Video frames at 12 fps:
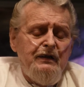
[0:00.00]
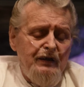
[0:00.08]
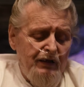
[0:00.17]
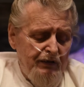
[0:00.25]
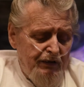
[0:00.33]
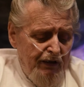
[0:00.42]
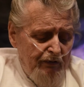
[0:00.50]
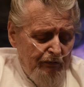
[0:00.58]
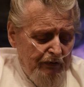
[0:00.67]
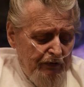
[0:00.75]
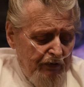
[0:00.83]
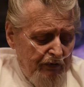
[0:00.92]

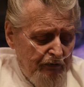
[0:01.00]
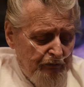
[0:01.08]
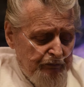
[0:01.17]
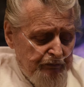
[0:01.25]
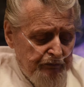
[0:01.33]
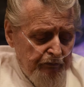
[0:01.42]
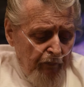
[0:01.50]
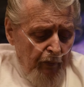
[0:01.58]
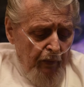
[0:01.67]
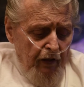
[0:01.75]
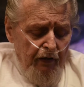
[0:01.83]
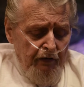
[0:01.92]
goddamnedest looking,
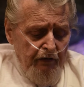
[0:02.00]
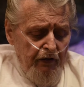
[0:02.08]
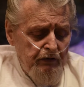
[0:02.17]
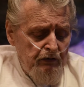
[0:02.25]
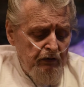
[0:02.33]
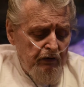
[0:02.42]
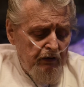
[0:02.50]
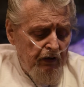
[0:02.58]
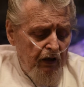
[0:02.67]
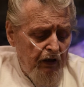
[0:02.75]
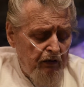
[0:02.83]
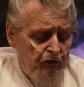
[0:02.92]
he had a nice looking
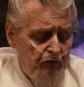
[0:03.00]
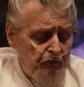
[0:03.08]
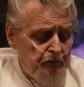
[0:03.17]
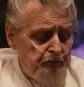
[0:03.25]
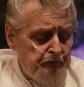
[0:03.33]
tattoo,